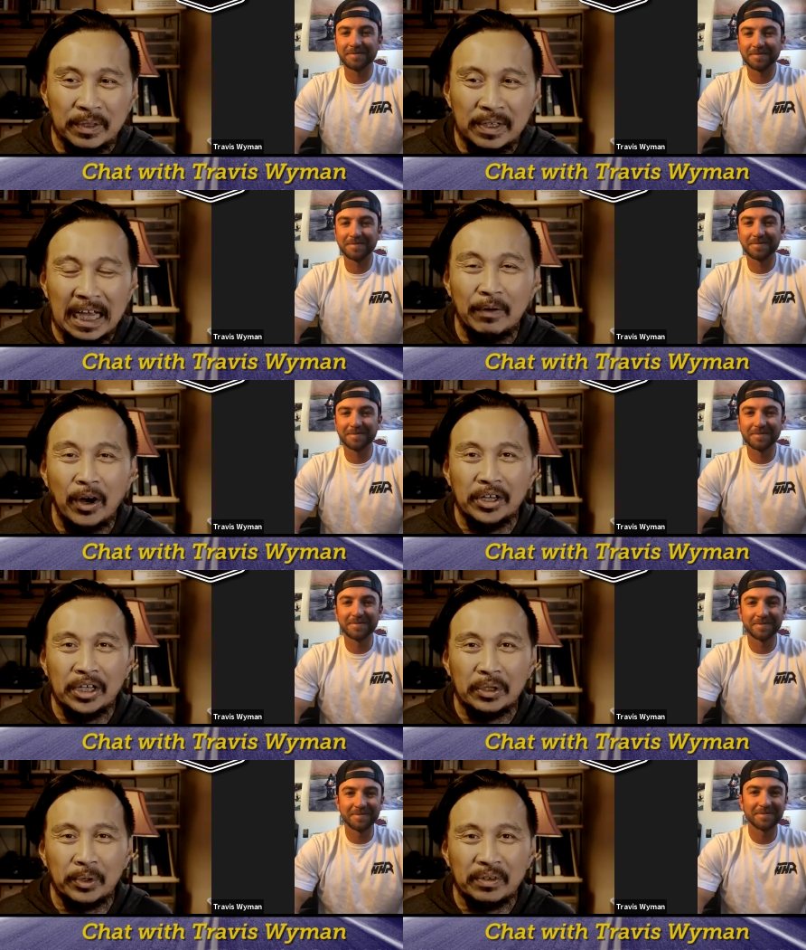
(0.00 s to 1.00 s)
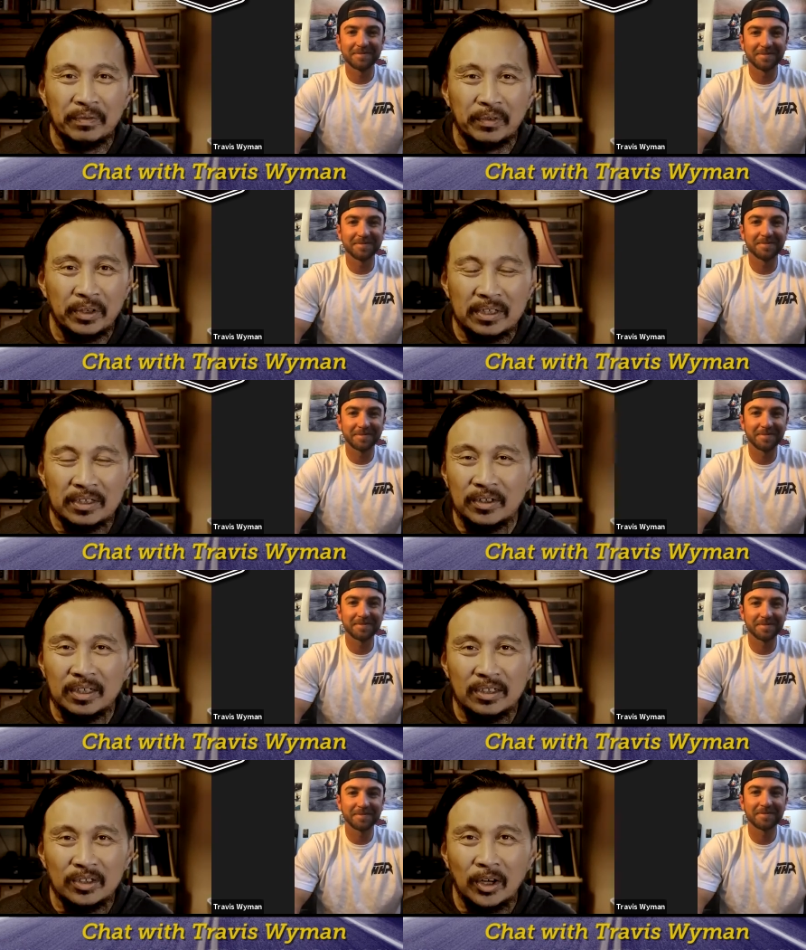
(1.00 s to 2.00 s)
Speaker 1: How hard you're working for this. So this
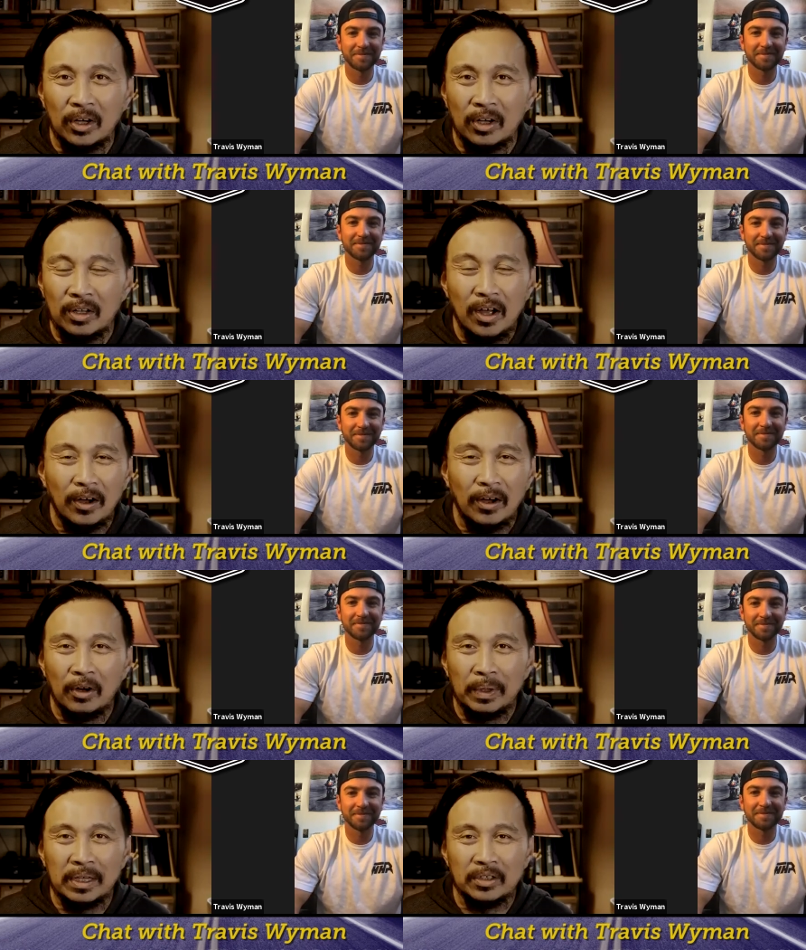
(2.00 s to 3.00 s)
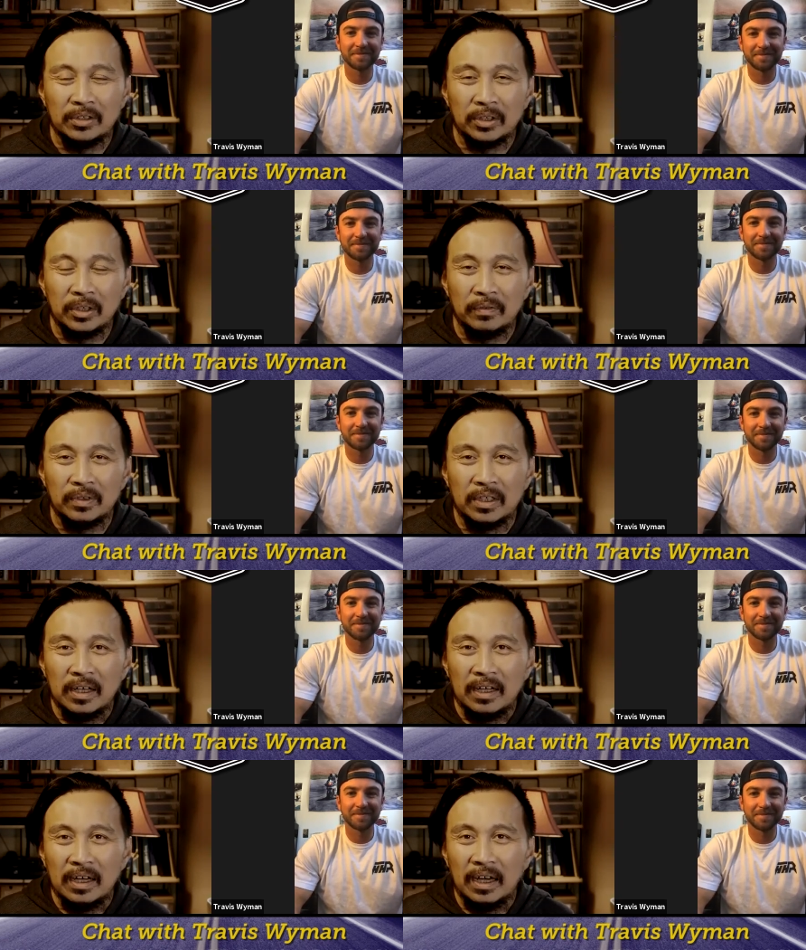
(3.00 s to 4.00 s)
is all all well deserved,
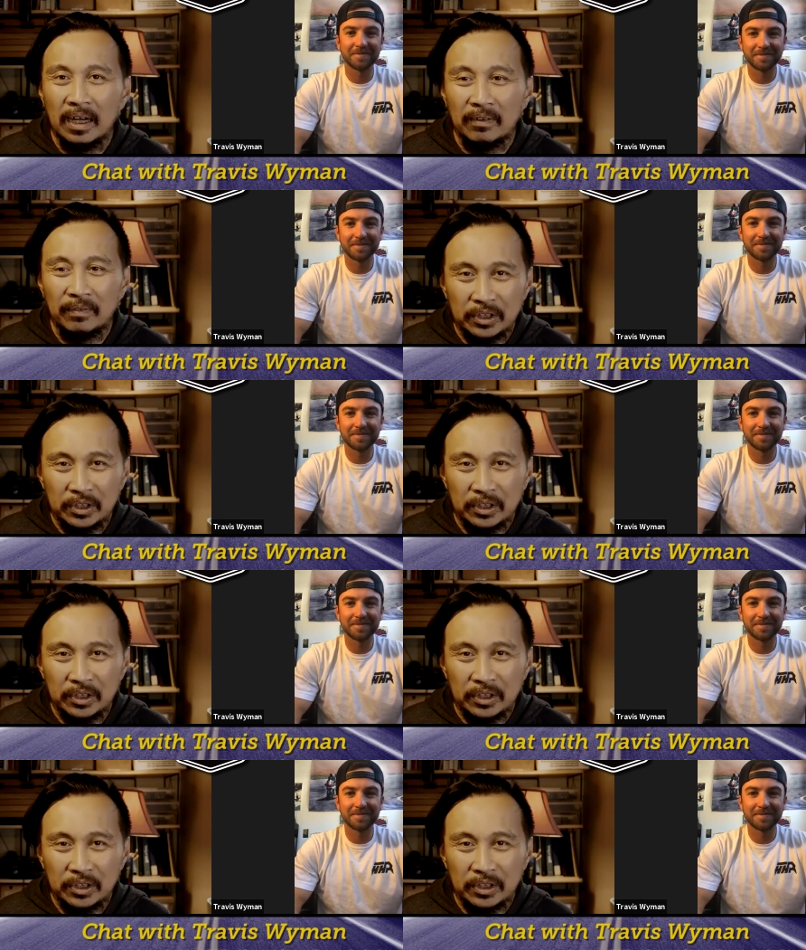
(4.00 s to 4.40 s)
uh, for